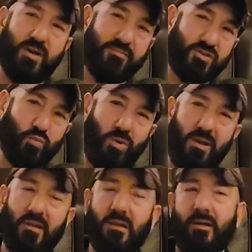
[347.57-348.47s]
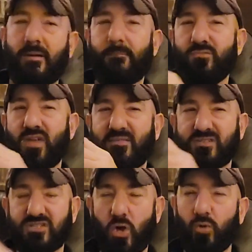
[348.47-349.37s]
You have sweet, you have
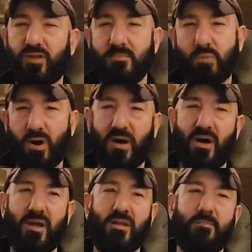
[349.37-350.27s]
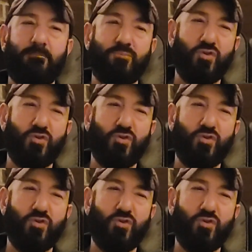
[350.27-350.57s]
salty brine,